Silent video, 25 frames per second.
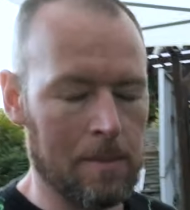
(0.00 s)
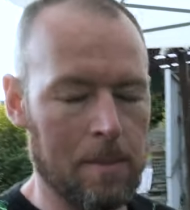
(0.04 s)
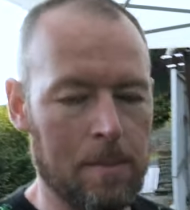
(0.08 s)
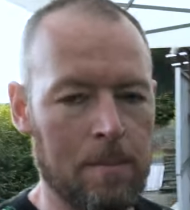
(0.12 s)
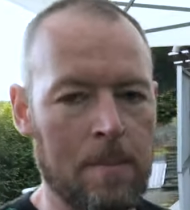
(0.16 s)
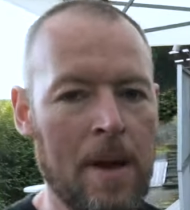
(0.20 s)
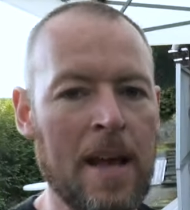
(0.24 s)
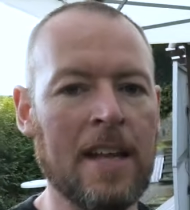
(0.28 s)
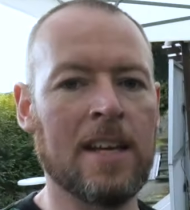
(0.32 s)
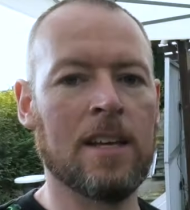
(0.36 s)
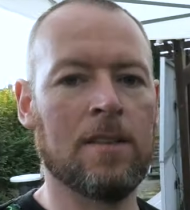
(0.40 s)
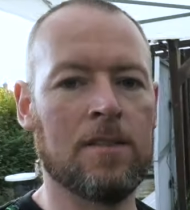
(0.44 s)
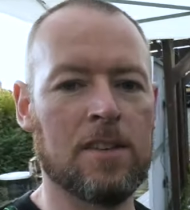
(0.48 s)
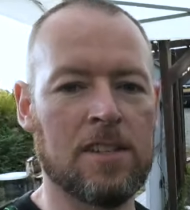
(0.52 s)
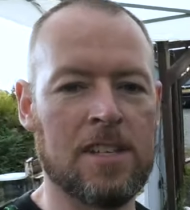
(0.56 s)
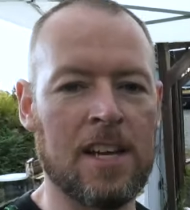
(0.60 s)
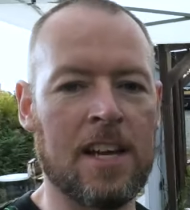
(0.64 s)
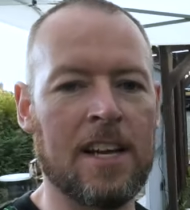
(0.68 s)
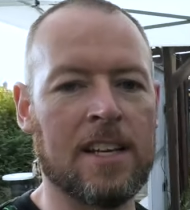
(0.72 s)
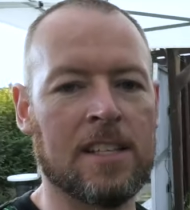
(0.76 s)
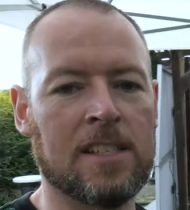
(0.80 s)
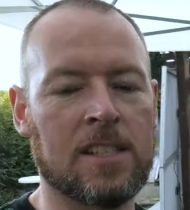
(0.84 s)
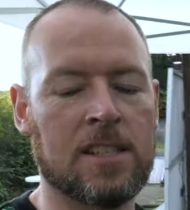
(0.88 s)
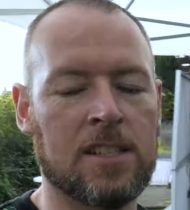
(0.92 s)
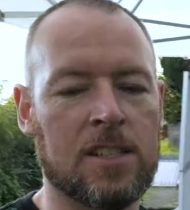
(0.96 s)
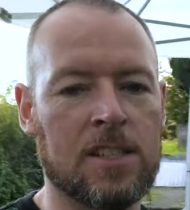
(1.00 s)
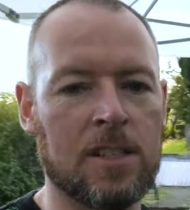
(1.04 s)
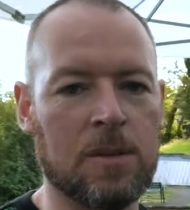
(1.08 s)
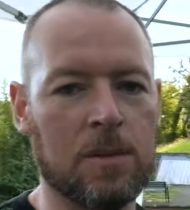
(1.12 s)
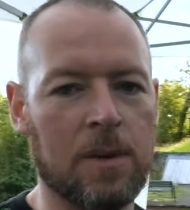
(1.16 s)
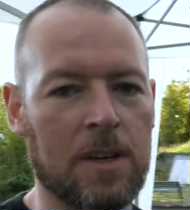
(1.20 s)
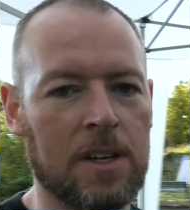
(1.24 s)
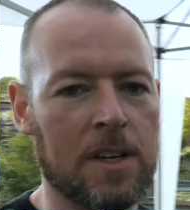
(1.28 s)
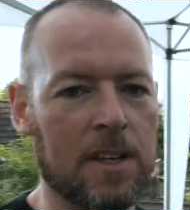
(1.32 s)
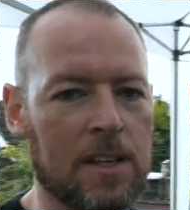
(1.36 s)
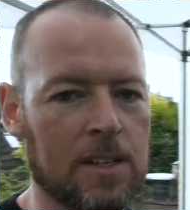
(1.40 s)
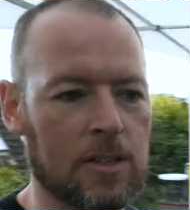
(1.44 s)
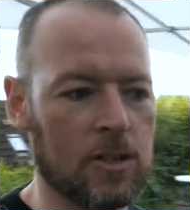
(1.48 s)
Many of the tasks that
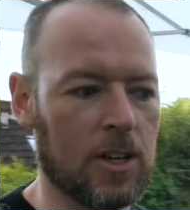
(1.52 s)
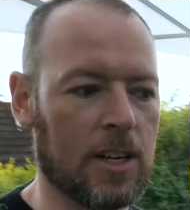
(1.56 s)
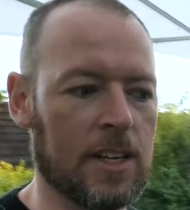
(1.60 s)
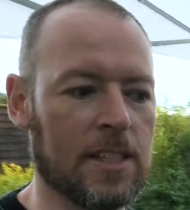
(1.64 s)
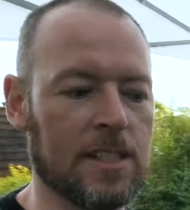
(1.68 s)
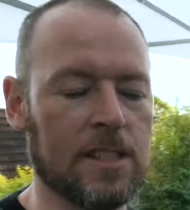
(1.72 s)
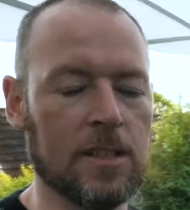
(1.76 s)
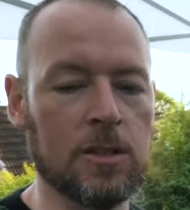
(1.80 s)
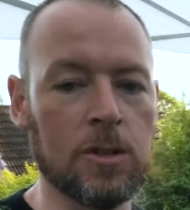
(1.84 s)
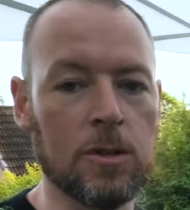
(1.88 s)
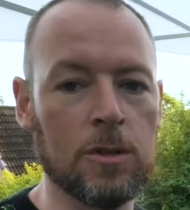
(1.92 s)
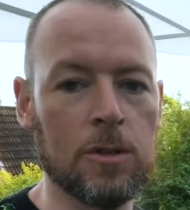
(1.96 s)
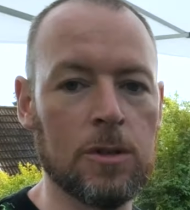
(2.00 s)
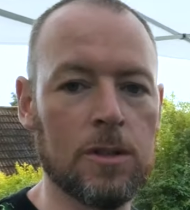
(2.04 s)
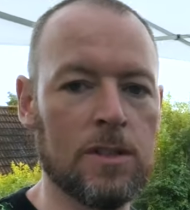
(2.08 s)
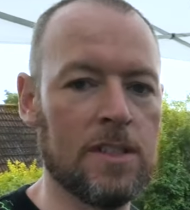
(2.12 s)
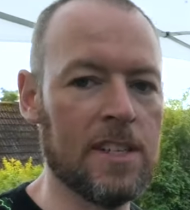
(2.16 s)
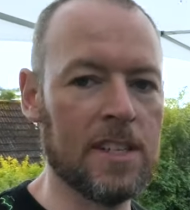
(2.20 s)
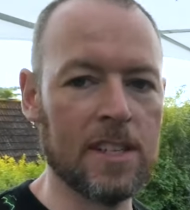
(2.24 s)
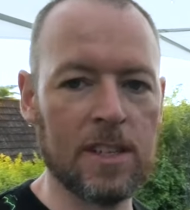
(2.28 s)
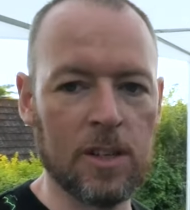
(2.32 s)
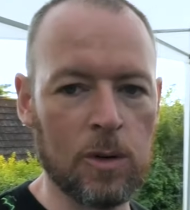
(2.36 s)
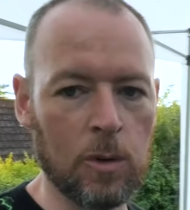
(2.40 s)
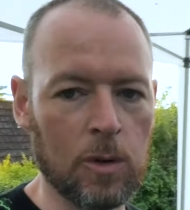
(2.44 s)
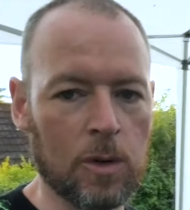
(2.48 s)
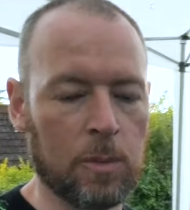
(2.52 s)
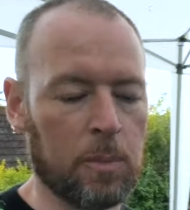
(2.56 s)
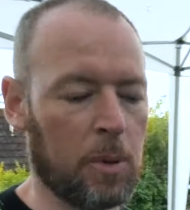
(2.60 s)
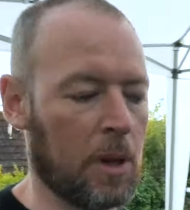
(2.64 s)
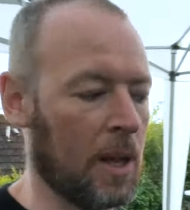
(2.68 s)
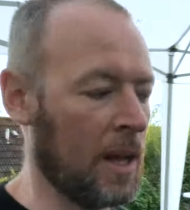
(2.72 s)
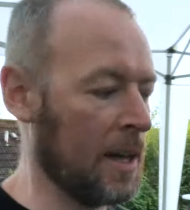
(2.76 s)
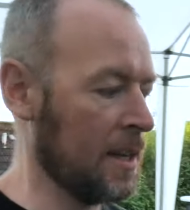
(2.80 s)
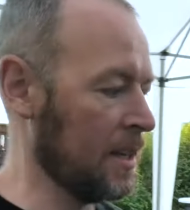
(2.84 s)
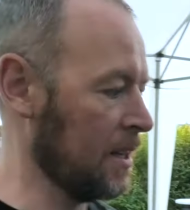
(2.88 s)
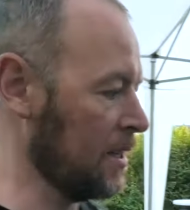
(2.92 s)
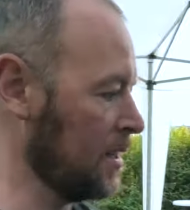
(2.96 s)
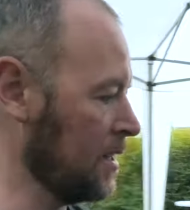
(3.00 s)
we tried to do didn't go to
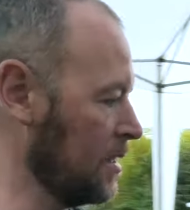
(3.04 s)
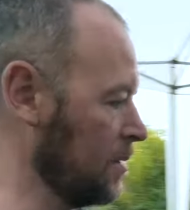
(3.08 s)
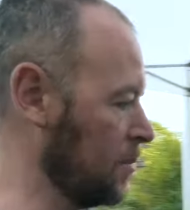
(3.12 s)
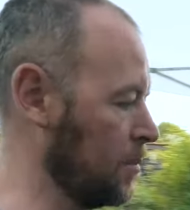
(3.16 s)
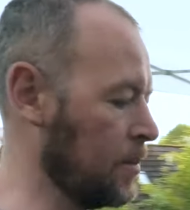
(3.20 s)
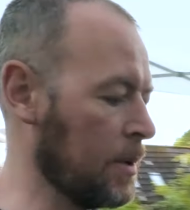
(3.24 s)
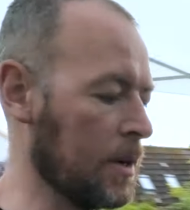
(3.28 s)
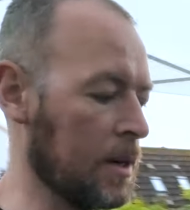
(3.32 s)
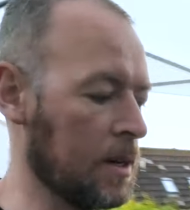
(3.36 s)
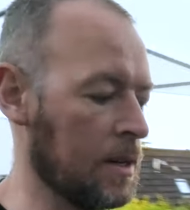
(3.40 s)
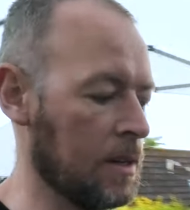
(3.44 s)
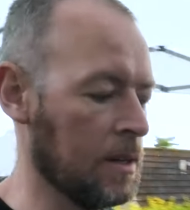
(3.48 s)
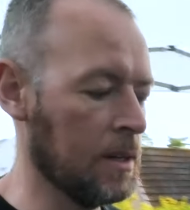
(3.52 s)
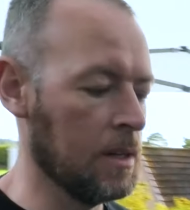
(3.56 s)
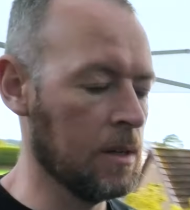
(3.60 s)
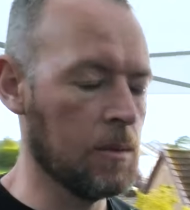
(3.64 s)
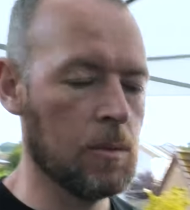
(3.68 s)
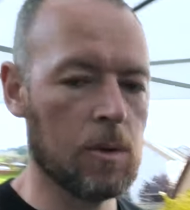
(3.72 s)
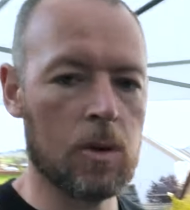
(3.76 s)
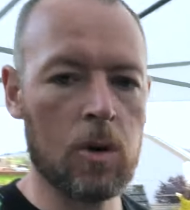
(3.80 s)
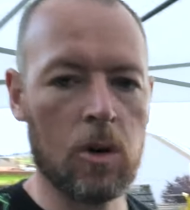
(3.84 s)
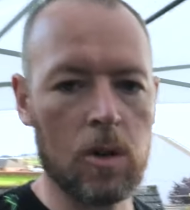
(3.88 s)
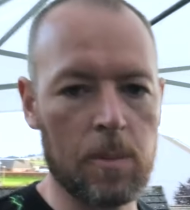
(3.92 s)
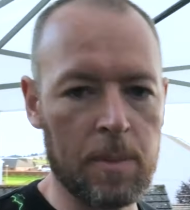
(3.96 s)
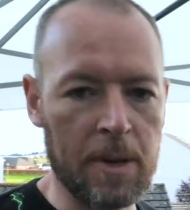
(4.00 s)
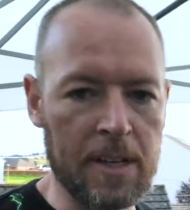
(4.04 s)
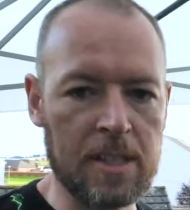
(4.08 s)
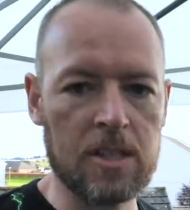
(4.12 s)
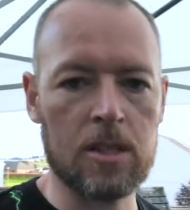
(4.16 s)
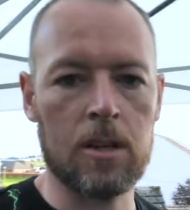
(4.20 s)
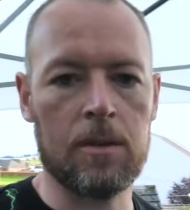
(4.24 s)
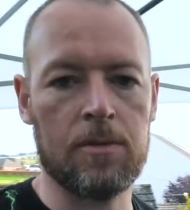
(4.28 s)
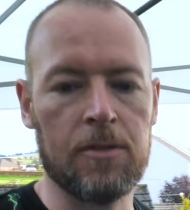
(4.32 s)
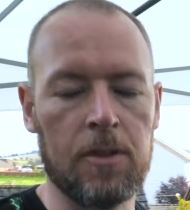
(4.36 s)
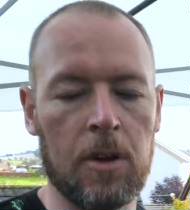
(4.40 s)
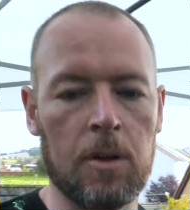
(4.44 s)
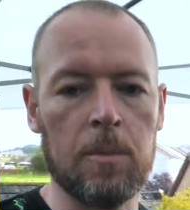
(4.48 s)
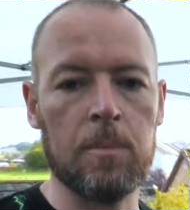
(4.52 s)
plan, but we got the big
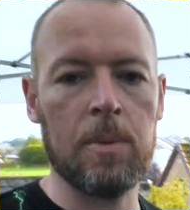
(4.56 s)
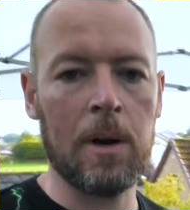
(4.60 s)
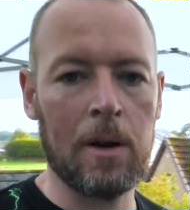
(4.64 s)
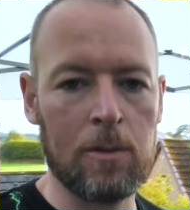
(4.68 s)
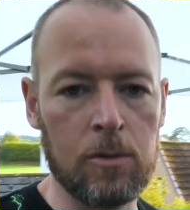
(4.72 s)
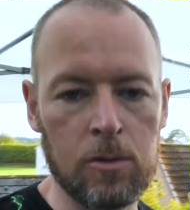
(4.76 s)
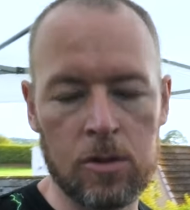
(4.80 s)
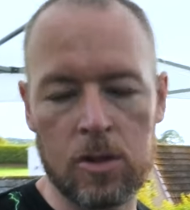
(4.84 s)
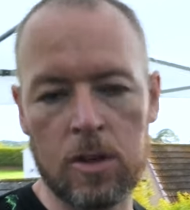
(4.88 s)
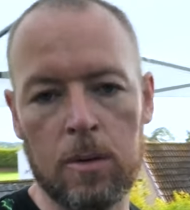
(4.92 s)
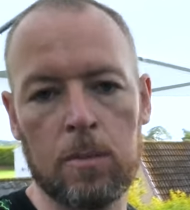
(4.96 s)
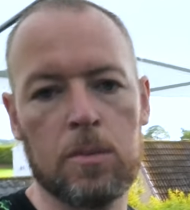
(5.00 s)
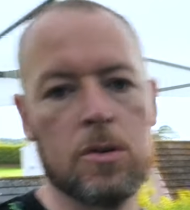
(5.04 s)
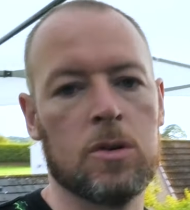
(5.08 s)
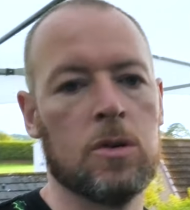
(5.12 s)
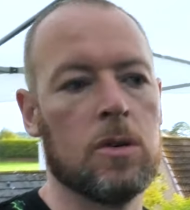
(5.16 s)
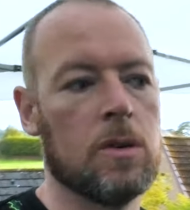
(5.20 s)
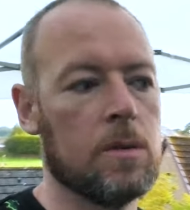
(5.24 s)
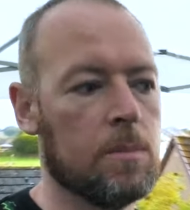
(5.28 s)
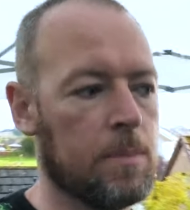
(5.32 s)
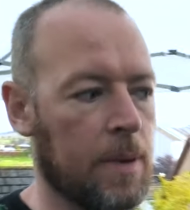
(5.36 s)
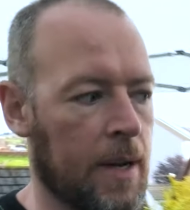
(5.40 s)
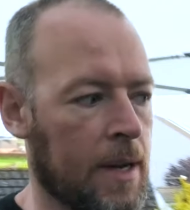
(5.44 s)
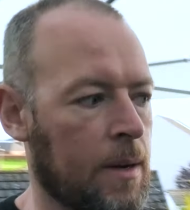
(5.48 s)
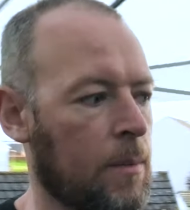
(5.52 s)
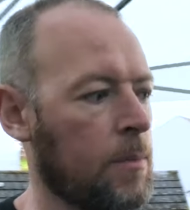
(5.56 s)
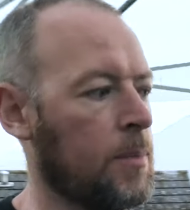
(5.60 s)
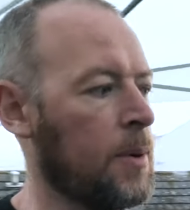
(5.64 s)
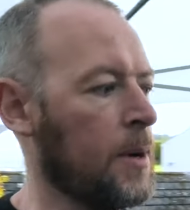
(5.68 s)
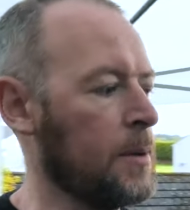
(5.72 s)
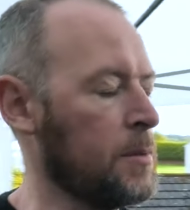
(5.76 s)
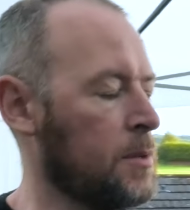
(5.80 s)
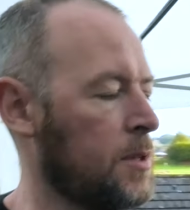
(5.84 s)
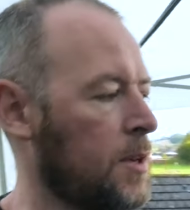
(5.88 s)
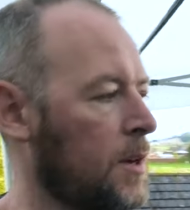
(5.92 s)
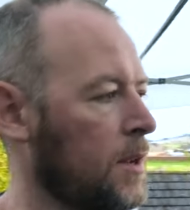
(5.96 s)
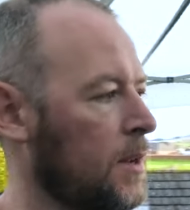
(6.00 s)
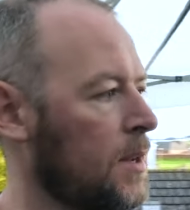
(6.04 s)
stuff done. Baffled sumps on, pickup
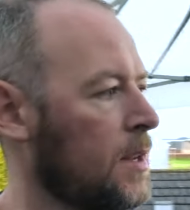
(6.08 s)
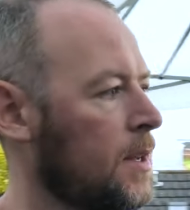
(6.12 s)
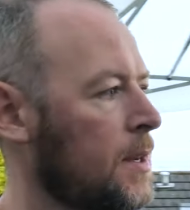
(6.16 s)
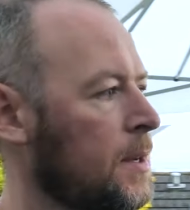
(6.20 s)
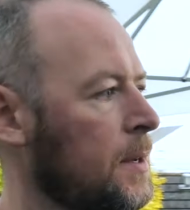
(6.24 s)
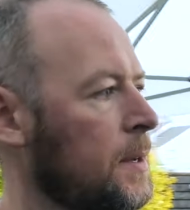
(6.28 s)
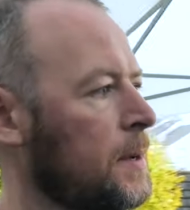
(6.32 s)
pipes done,